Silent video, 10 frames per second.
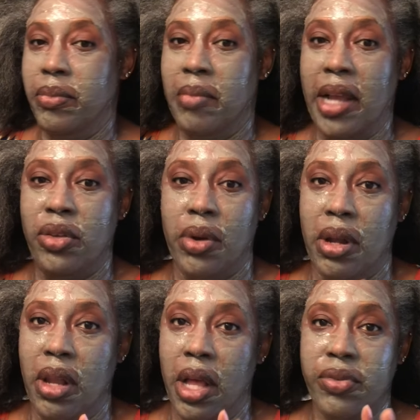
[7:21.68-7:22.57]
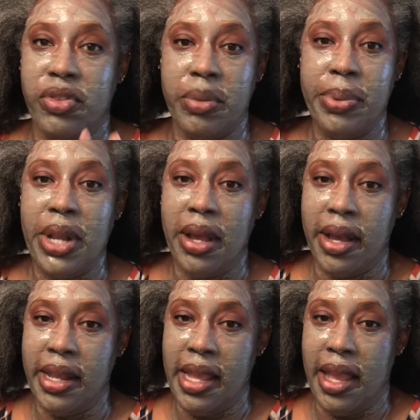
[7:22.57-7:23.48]
My daughter loves to put
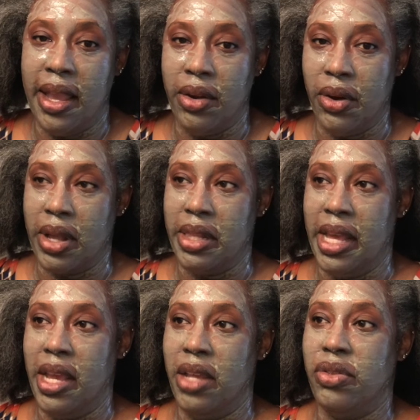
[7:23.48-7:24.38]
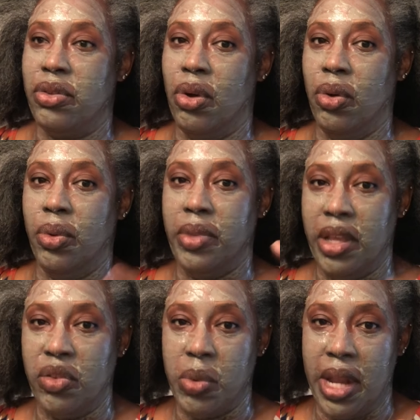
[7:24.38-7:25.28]
honey in her clay, so
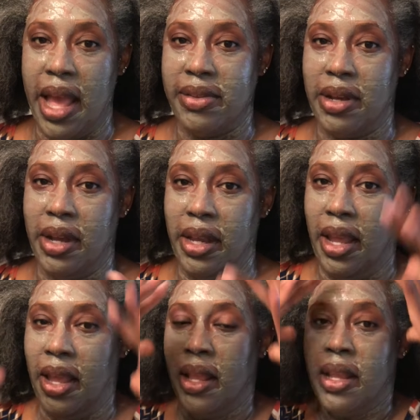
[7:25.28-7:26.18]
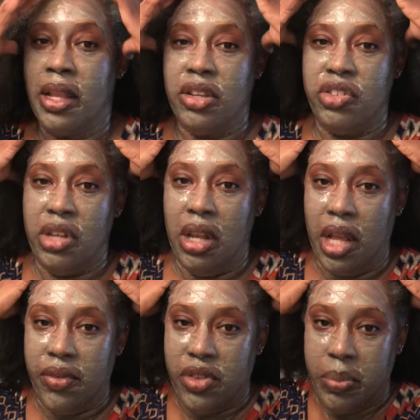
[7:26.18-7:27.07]
this one has honey. She
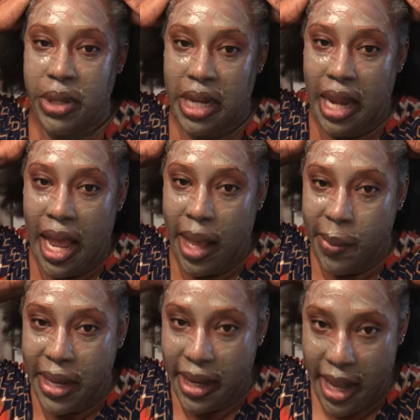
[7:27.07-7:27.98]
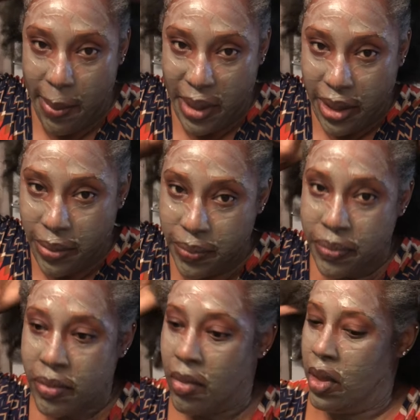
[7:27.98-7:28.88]
loves to put lime and lemon,
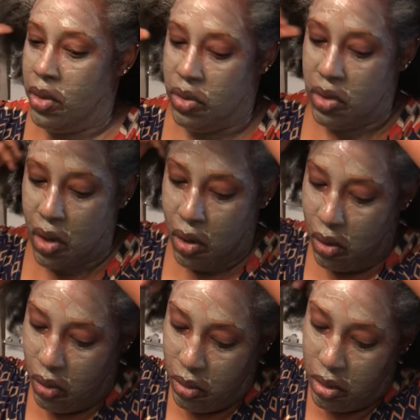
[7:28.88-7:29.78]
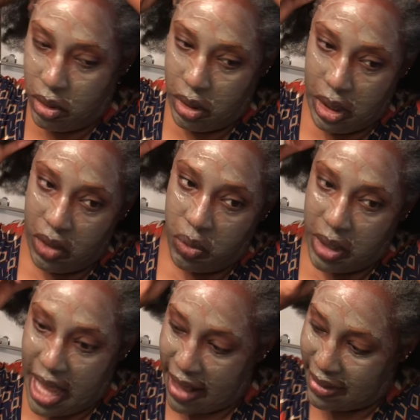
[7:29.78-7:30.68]
so this
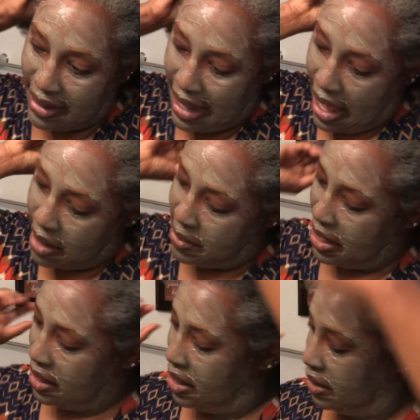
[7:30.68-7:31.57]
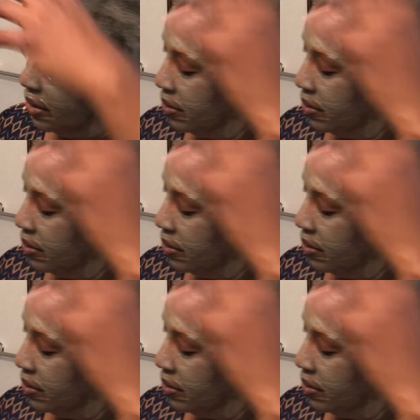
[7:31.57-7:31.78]
one has lime in it.